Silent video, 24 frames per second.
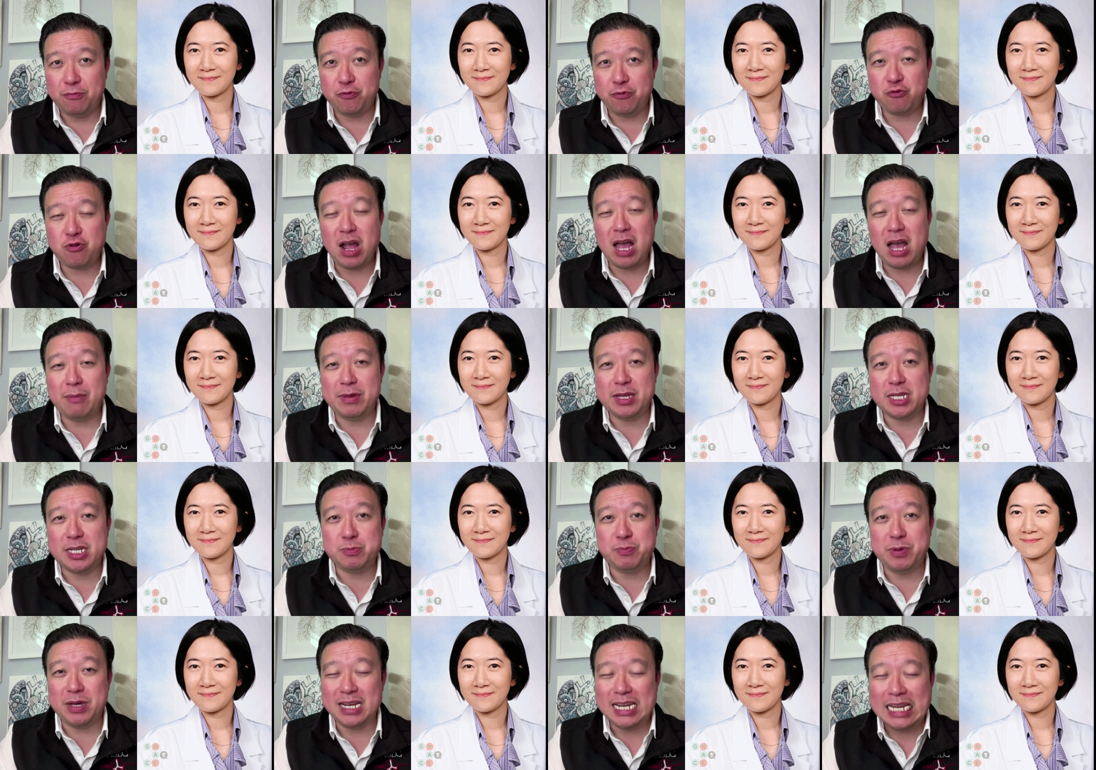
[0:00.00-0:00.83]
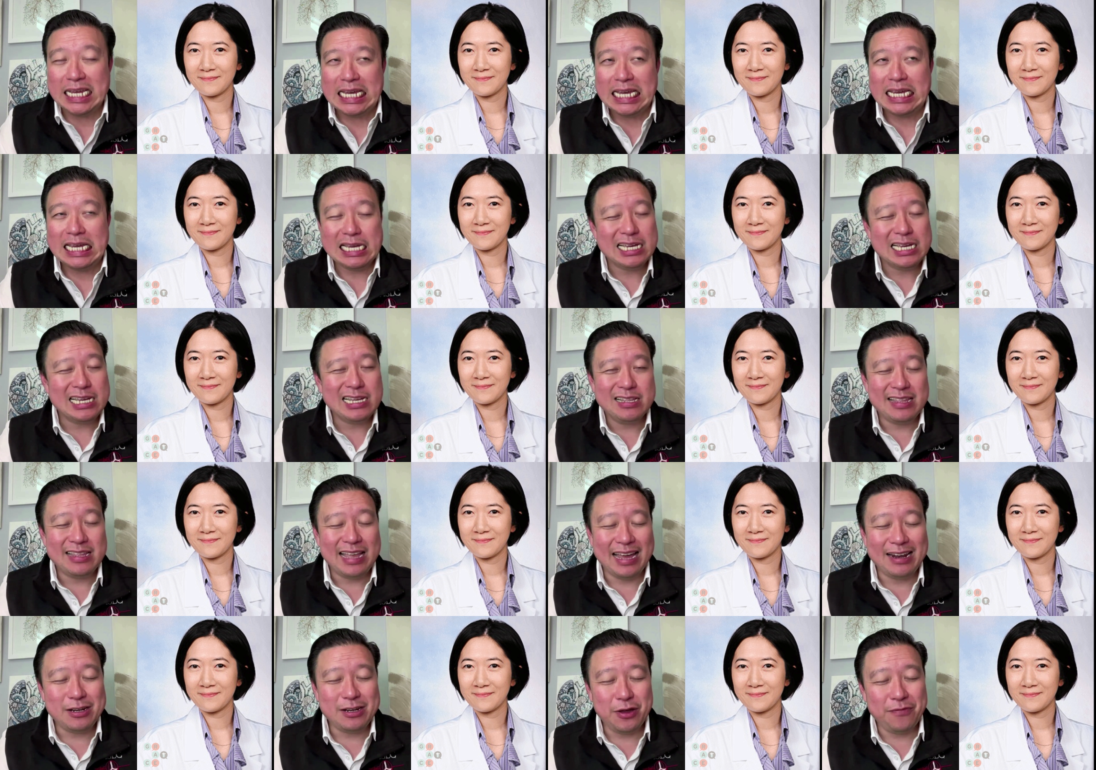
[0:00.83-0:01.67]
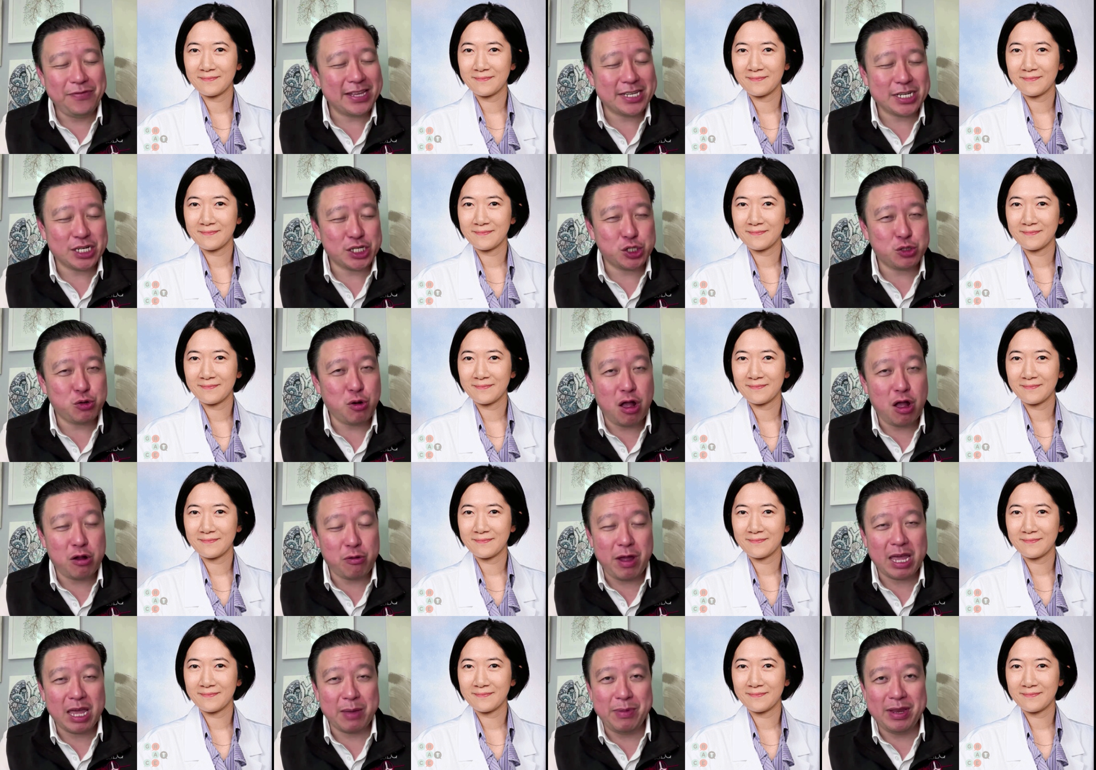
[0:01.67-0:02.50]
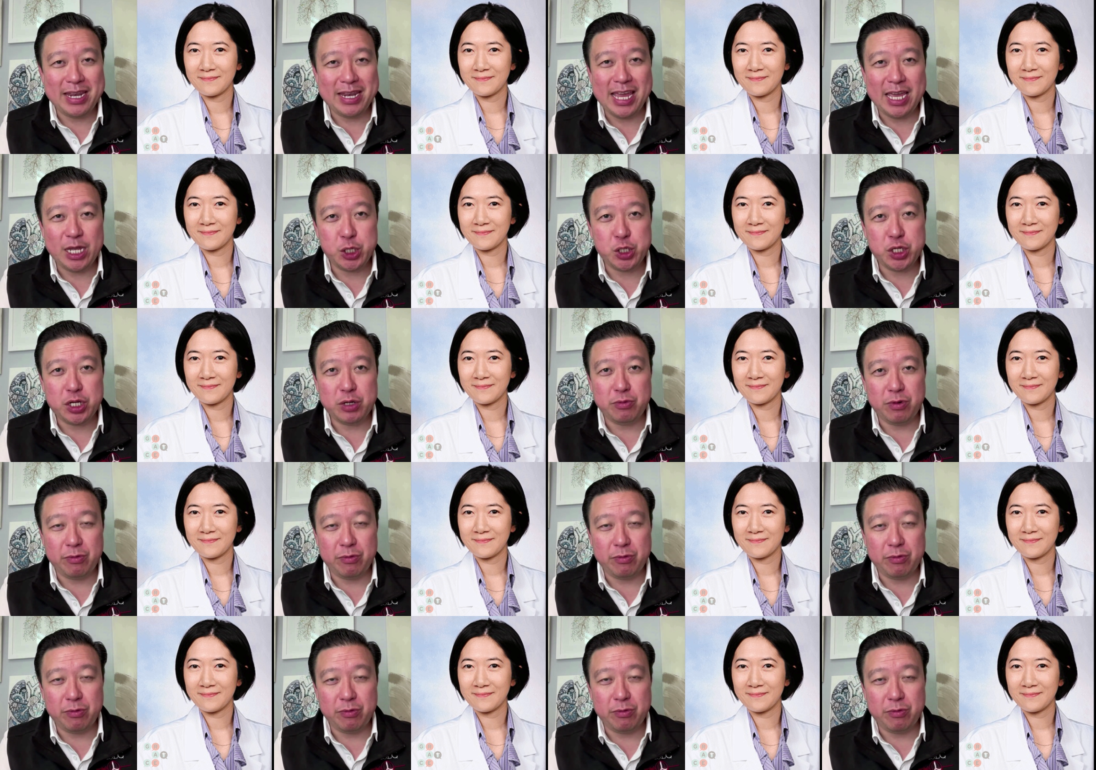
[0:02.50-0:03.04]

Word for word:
Speaker 1: promise, but I don't know if that's a strong recommendation.